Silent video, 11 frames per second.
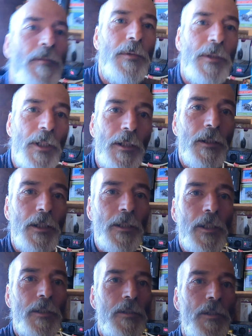That light
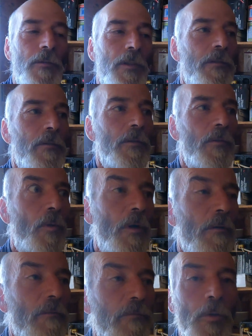actually runs on
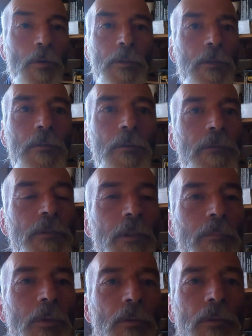12 volts, so if
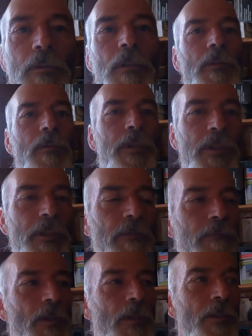something goes wrong with the
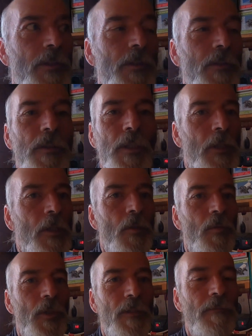inverter or
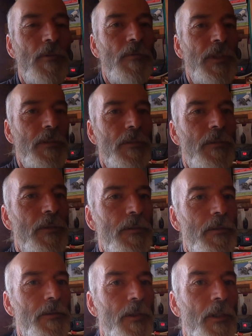whatever reason in
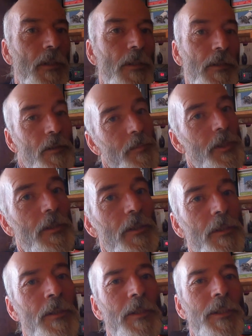the dark, and I
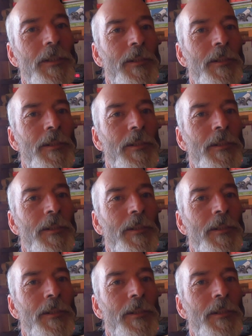mean